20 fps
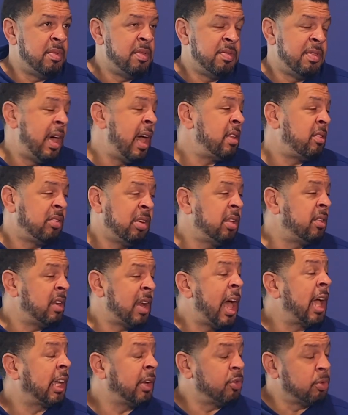That's it that
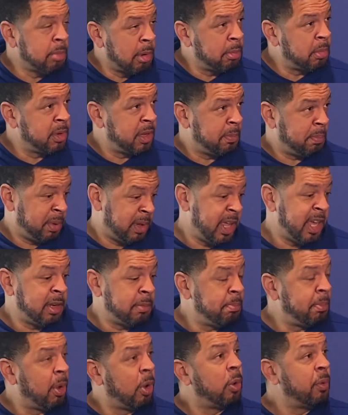I can remember that
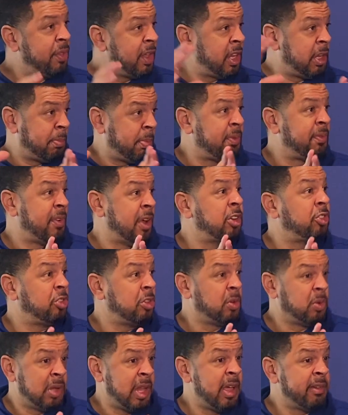played both at the
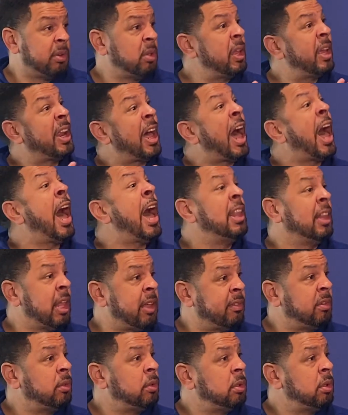professional level, at a high
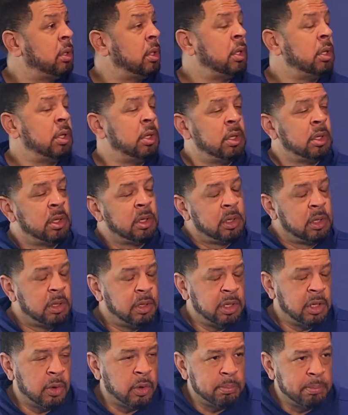level,
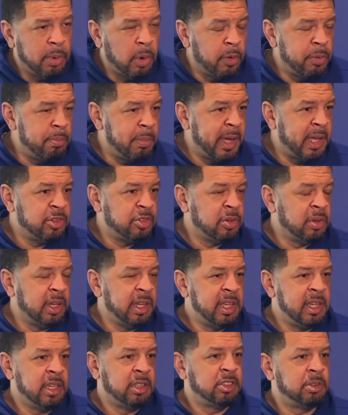you know, in both major
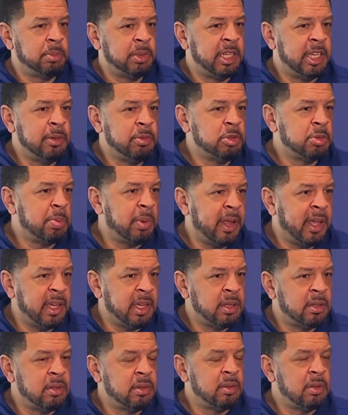leagues. I mean, he was
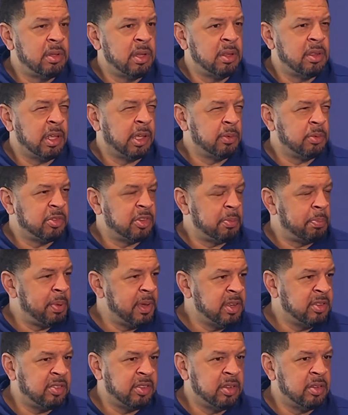playing, I think it was the
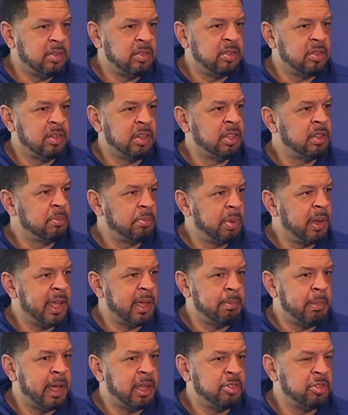Pistons, and then playing
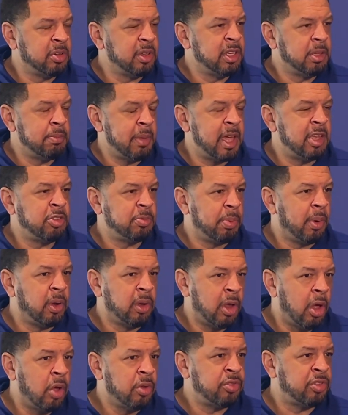Major League Baseball
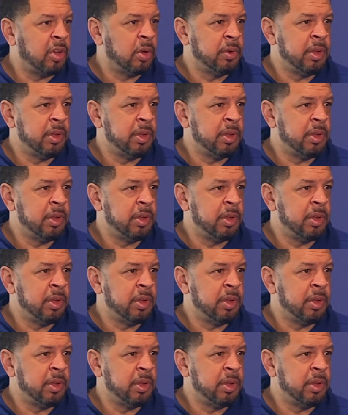also.